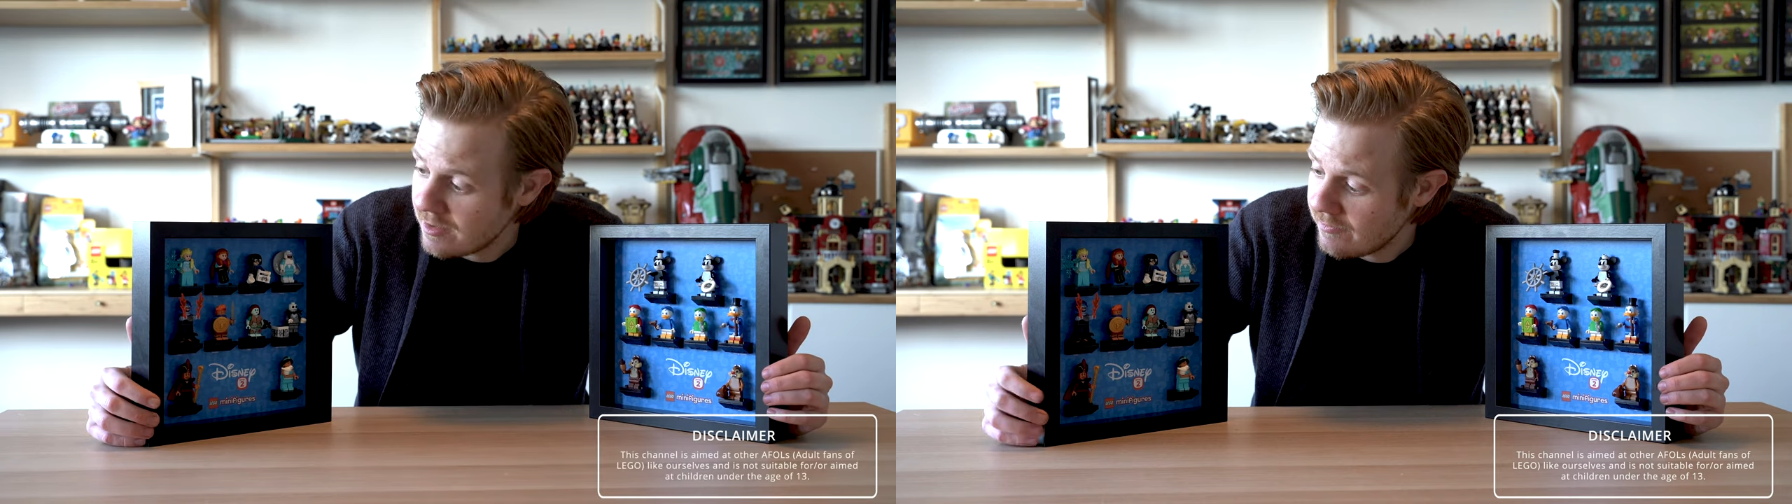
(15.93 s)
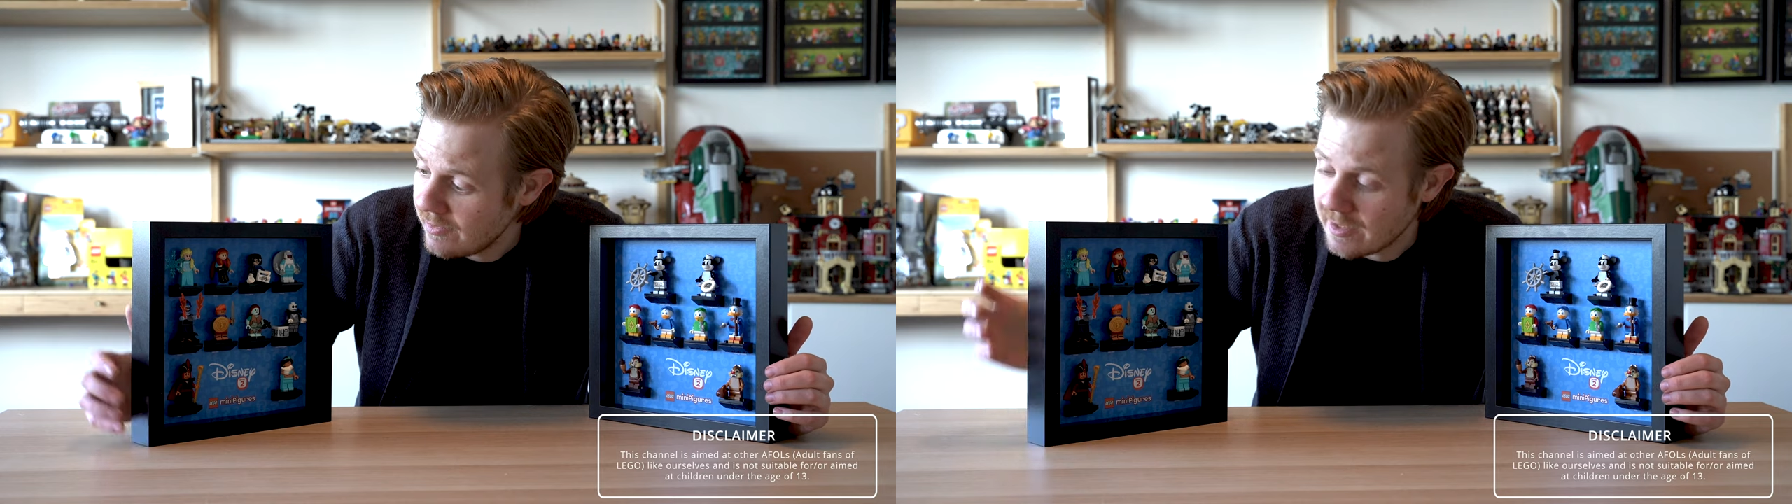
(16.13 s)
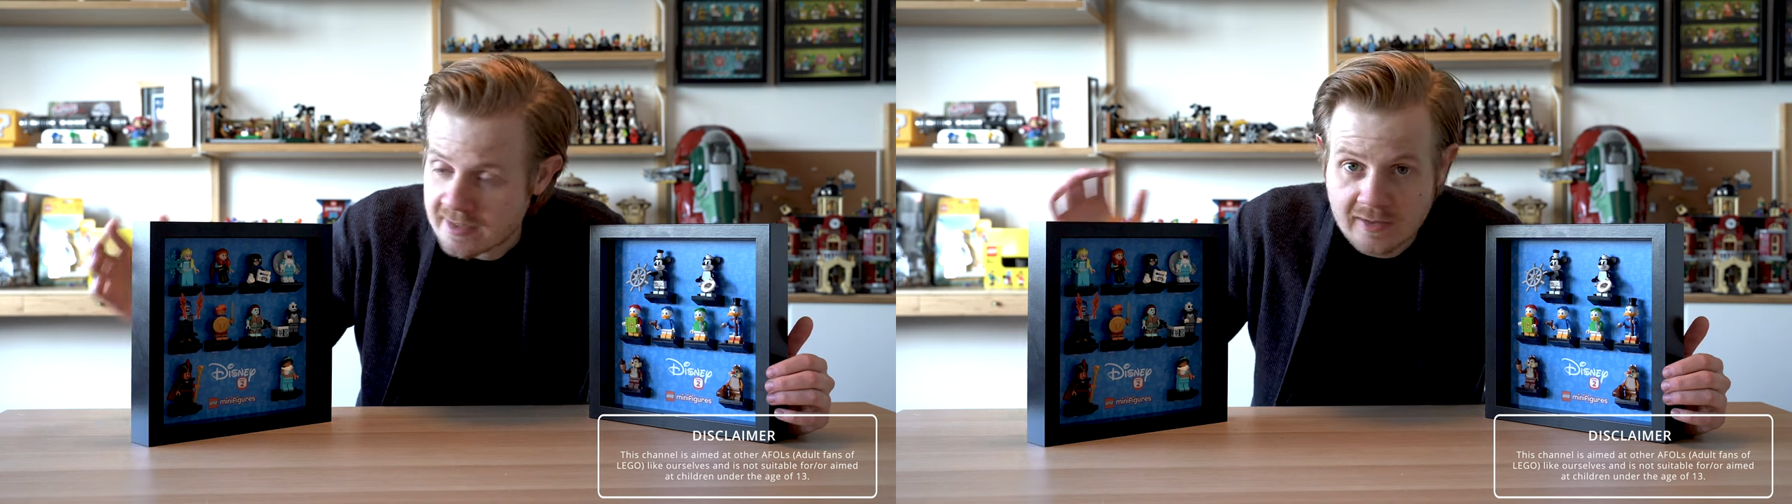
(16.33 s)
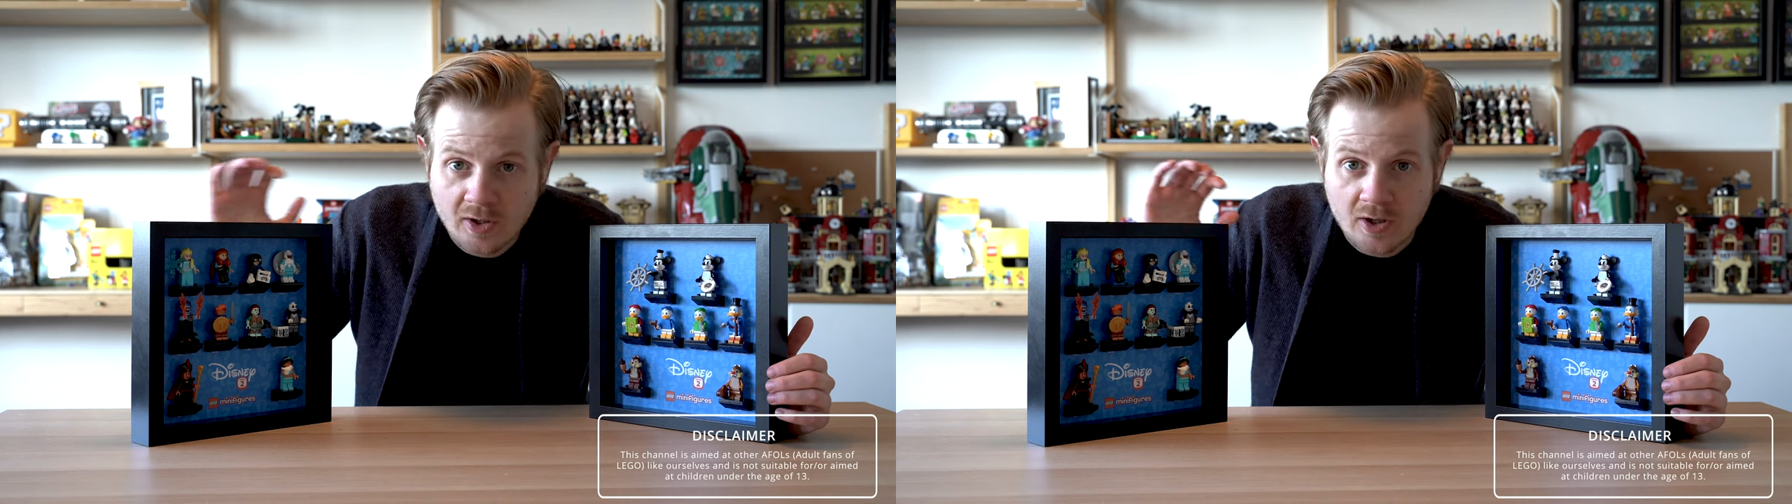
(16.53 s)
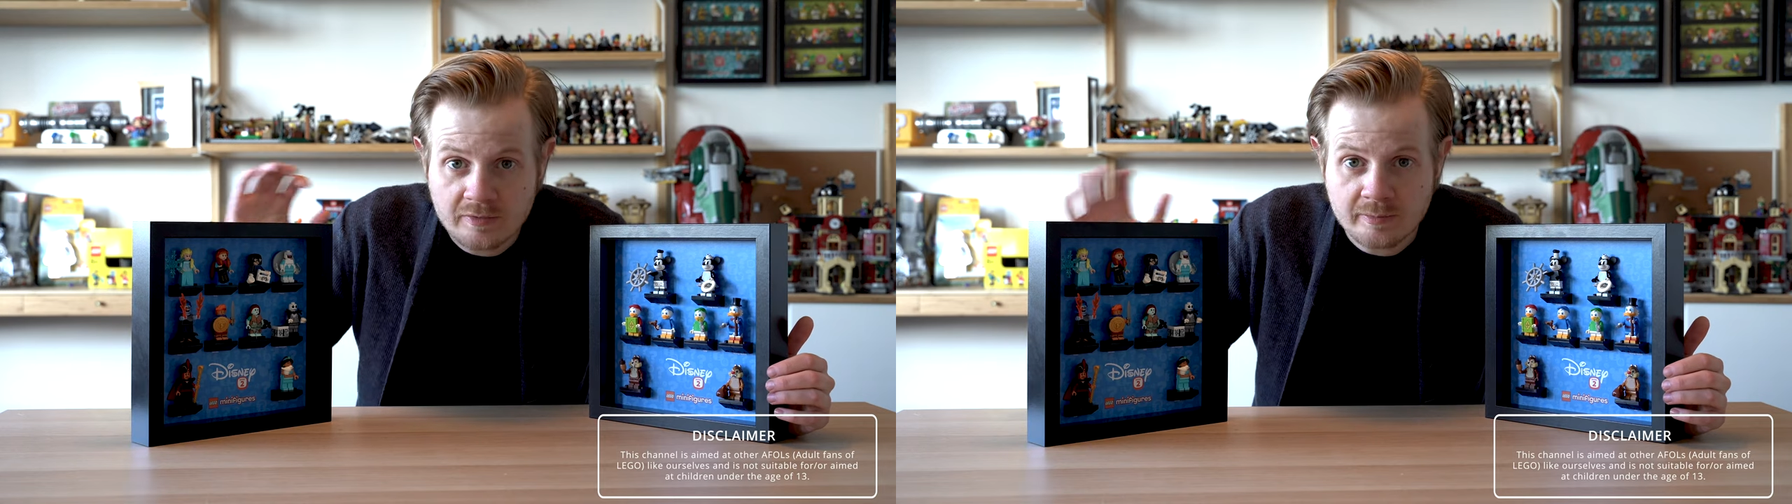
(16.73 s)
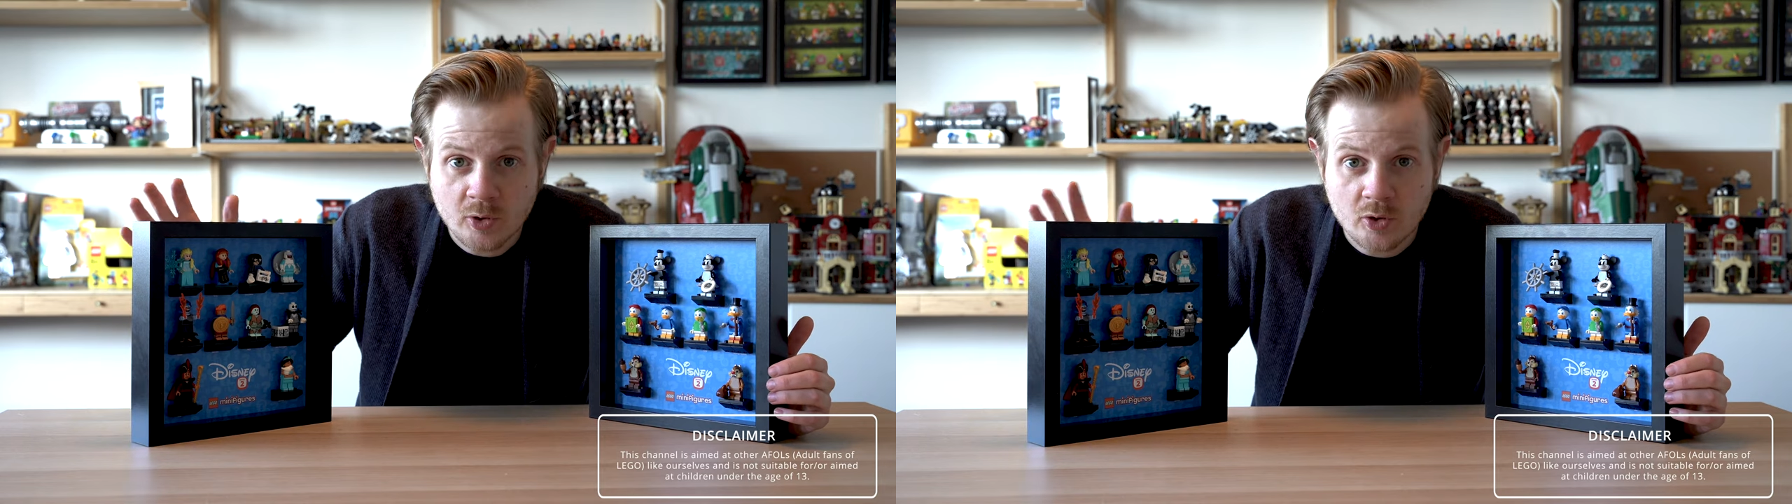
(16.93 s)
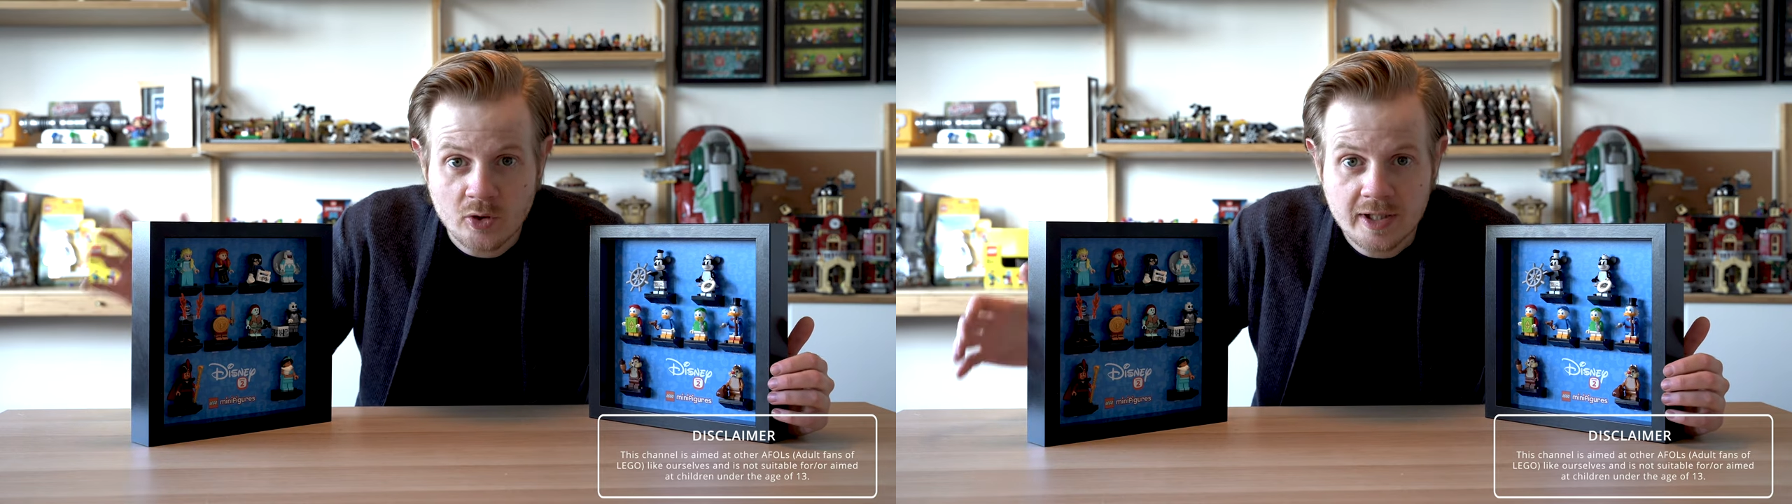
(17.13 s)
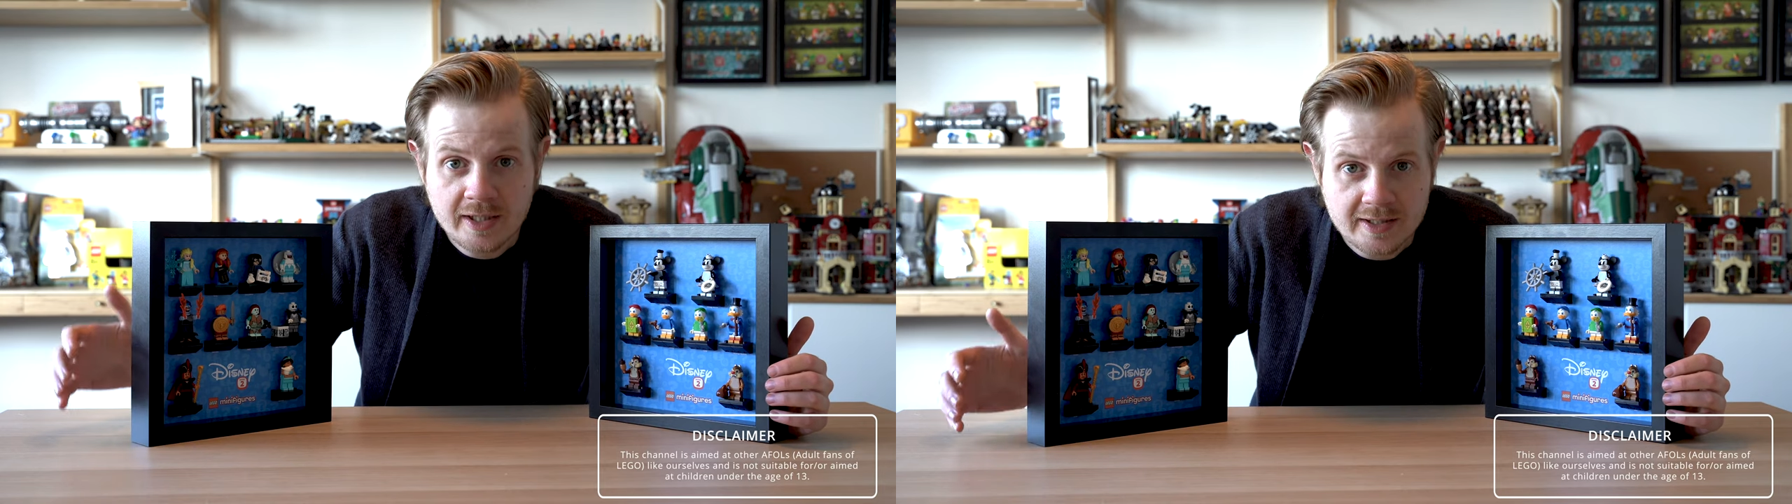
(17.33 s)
I feel like there's a lot of more